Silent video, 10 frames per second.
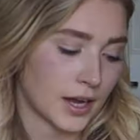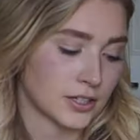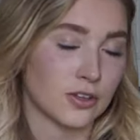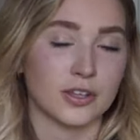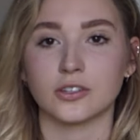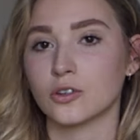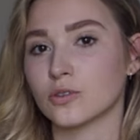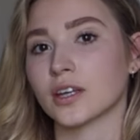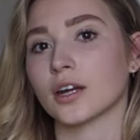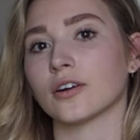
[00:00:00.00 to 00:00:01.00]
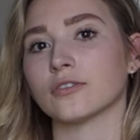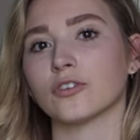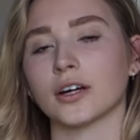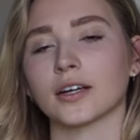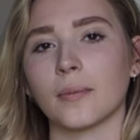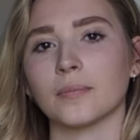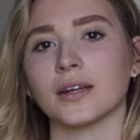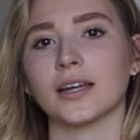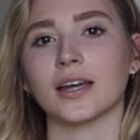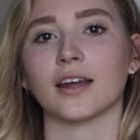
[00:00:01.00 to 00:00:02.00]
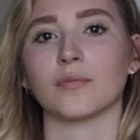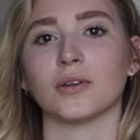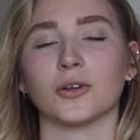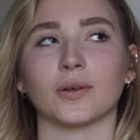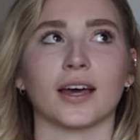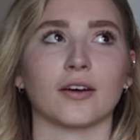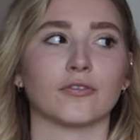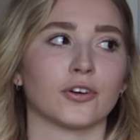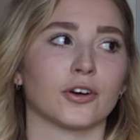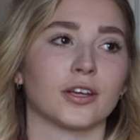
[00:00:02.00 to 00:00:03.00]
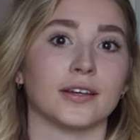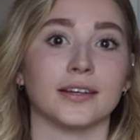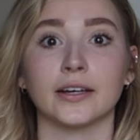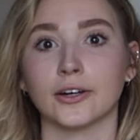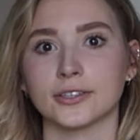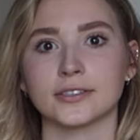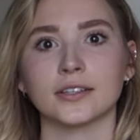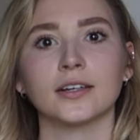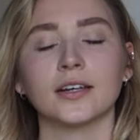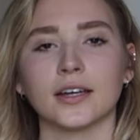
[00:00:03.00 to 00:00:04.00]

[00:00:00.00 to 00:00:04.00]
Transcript: I do this newsletter for a company, and I've been doing that for years.